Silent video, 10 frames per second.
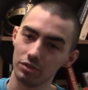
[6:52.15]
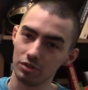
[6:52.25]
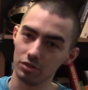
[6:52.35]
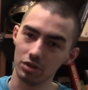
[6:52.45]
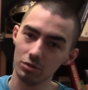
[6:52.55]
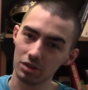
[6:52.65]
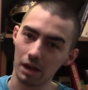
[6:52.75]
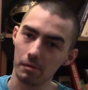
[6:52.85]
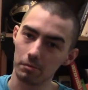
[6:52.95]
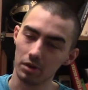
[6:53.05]
The two
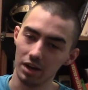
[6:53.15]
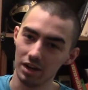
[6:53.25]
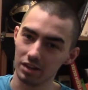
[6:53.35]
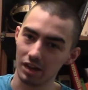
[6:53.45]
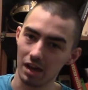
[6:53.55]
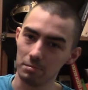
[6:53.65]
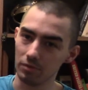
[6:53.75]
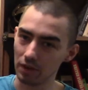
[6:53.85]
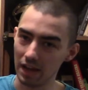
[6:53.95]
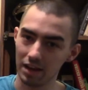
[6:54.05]
type
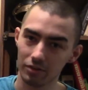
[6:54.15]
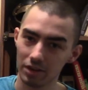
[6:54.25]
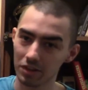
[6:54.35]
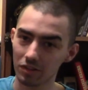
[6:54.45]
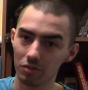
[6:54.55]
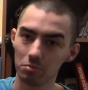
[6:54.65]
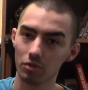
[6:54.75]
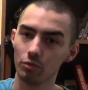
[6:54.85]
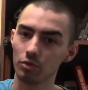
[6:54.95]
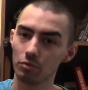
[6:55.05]
of hand crank systems
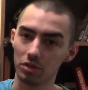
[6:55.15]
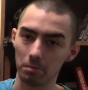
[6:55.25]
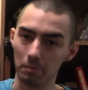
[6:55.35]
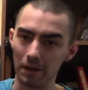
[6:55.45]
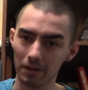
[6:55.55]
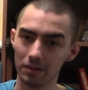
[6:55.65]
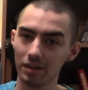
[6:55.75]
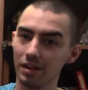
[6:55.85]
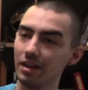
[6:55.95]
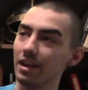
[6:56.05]
was with the
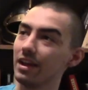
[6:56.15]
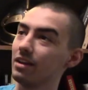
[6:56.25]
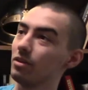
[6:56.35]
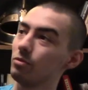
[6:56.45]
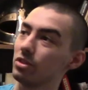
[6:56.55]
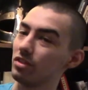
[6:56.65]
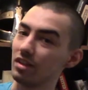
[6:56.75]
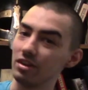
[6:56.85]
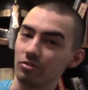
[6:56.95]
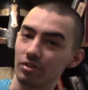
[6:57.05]
propeller and with the
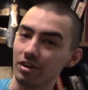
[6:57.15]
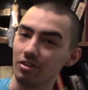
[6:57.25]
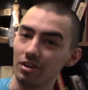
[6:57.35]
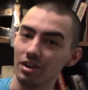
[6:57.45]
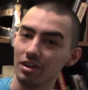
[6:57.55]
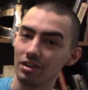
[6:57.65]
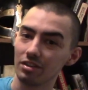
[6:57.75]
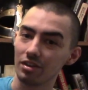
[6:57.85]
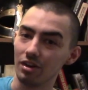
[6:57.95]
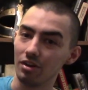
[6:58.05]
said drill.
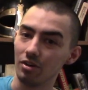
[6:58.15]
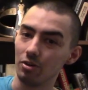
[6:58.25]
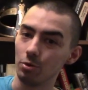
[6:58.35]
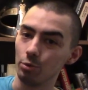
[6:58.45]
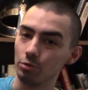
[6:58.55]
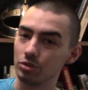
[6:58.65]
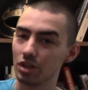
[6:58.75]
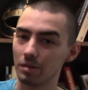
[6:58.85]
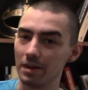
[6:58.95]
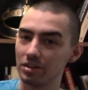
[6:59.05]
So,
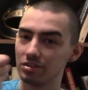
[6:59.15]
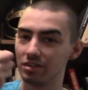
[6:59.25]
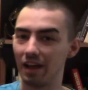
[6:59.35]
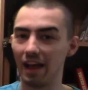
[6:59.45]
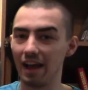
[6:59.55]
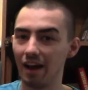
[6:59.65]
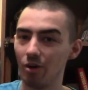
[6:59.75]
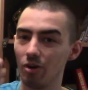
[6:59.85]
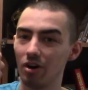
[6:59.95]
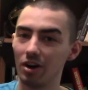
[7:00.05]
just imagine
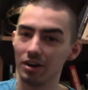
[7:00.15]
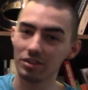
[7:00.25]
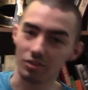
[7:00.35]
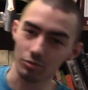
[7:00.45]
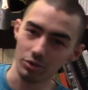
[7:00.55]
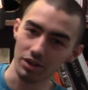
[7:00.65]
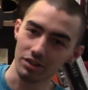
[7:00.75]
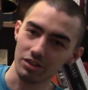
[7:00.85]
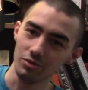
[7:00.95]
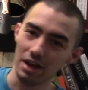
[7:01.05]
how hard this
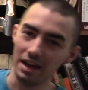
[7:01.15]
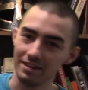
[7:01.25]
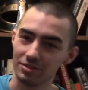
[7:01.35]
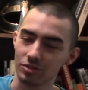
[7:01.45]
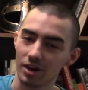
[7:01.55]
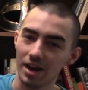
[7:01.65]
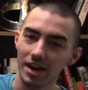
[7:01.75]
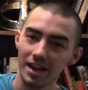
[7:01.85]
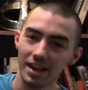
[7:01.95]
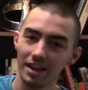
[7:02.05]
was. You had to
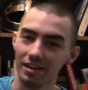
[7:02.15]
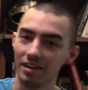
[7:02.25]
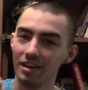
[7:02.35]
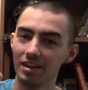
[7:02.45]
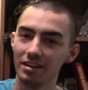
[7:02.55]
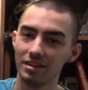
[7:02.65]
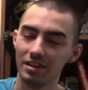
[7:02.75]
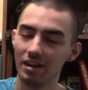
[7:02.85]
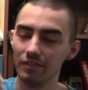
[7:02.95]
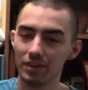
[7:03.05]
try and
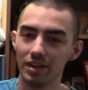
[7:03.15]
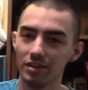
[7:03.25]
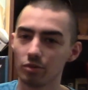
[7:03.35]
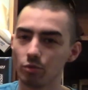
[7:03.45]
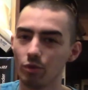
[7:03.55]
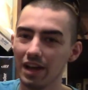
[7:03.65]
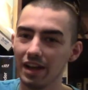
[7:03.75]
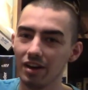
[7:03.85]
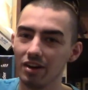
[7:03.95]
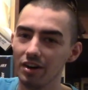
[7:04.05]
navigate your
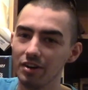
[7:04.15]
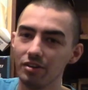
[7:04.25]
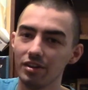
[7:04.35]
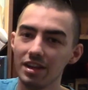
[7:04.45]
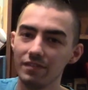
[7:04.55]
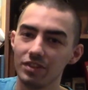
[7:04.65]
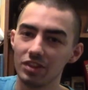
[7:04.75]
way underneath the